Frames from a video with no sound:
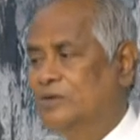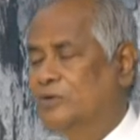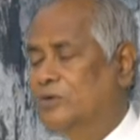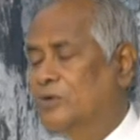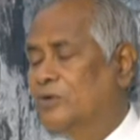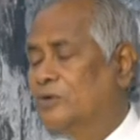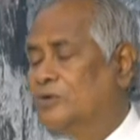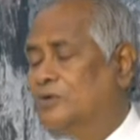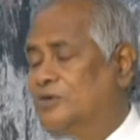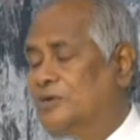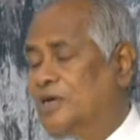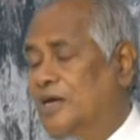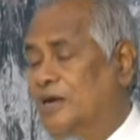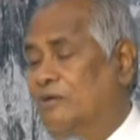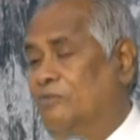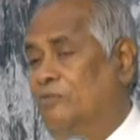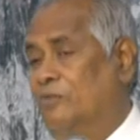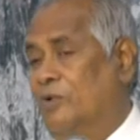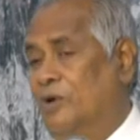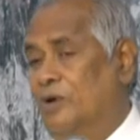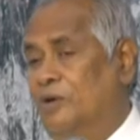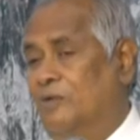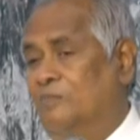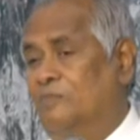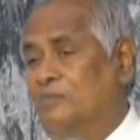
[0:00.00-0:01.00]
don't
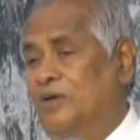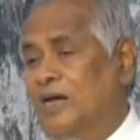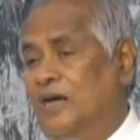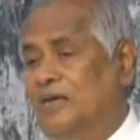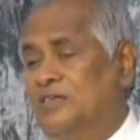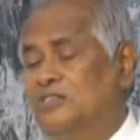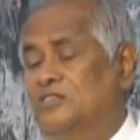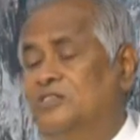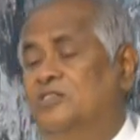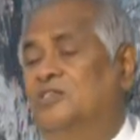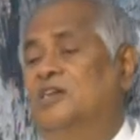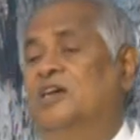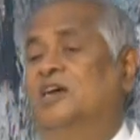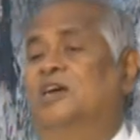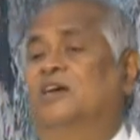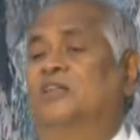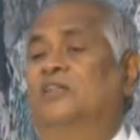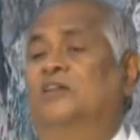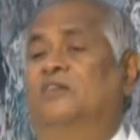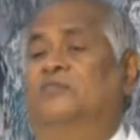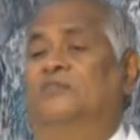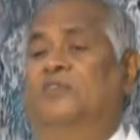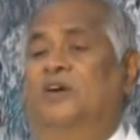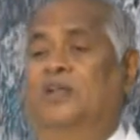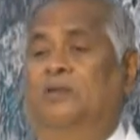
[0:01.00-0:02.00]
have one a
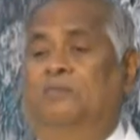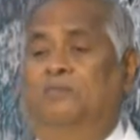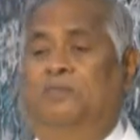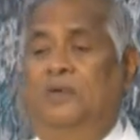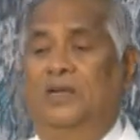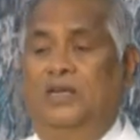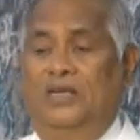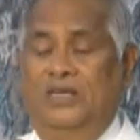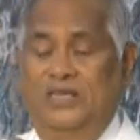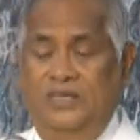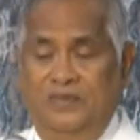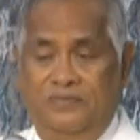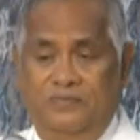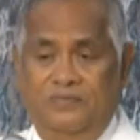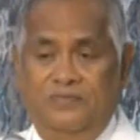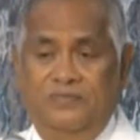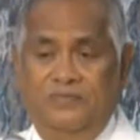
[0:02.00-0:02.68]
shade of unbelief.